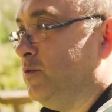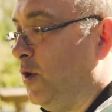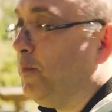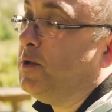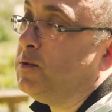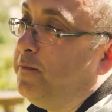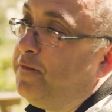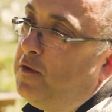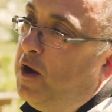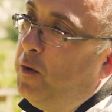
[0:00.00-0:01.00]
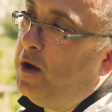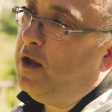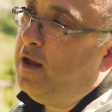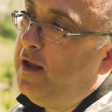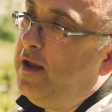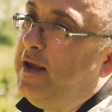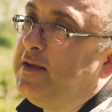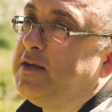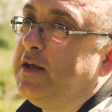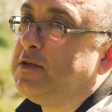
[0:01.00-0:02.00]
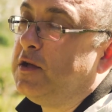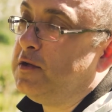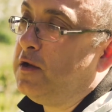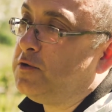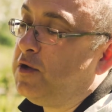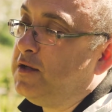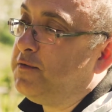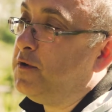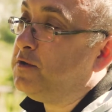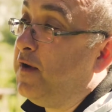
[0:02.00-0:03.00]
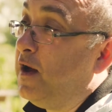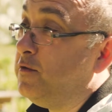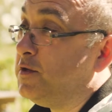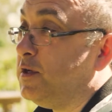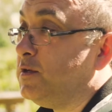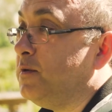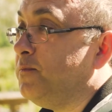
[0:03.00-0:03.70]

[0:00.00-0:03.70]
Troubles with varroa is it transfers viruses,